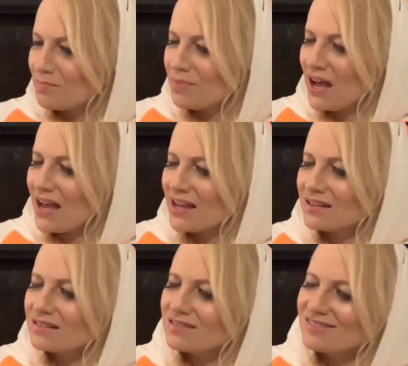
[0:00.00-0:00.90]
But
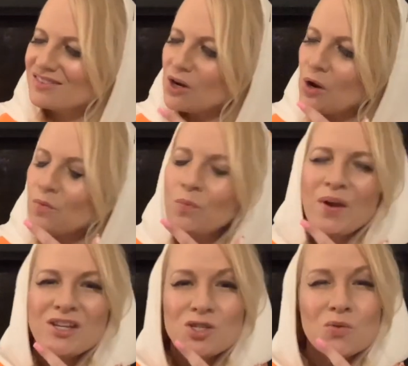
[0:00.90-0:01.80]

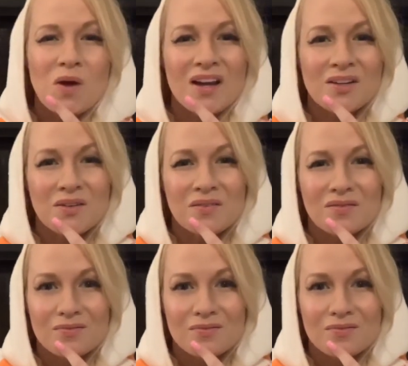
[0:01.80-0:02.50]
which one